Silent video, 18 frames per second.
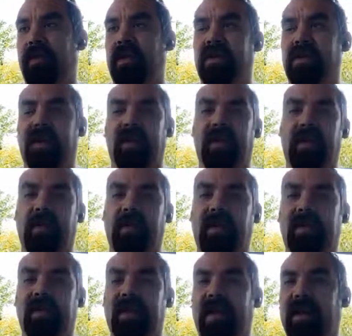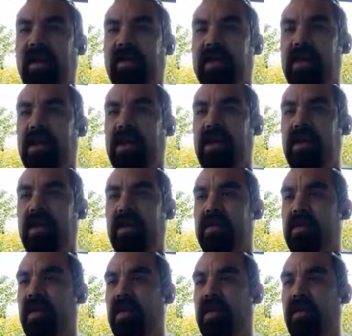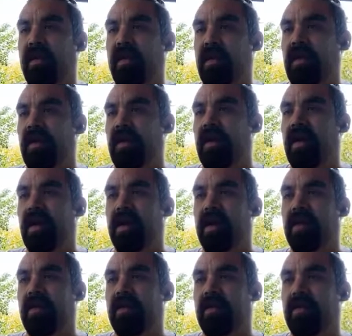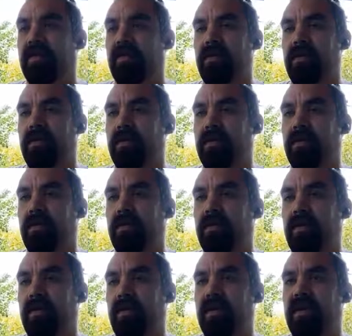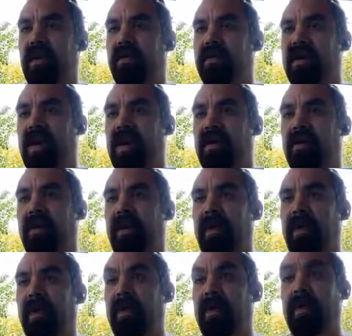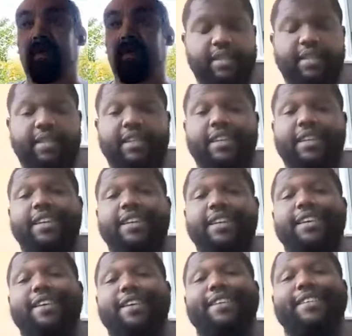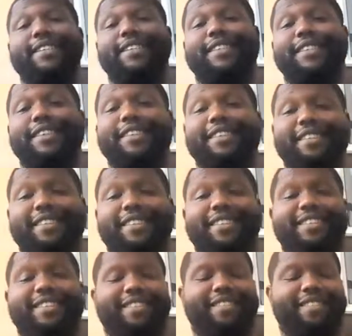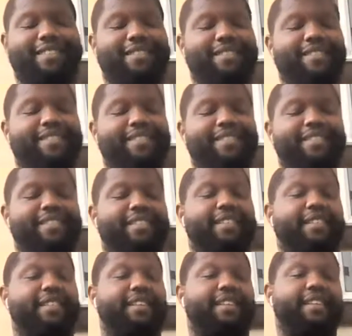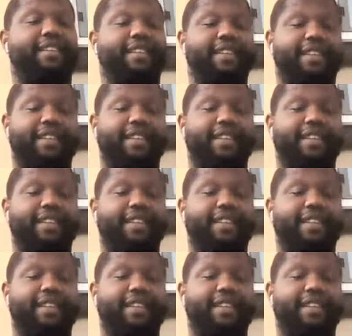there's nothing about the NFC East that really kind of jumps out at me goes, I need to watch or pay attention to this division.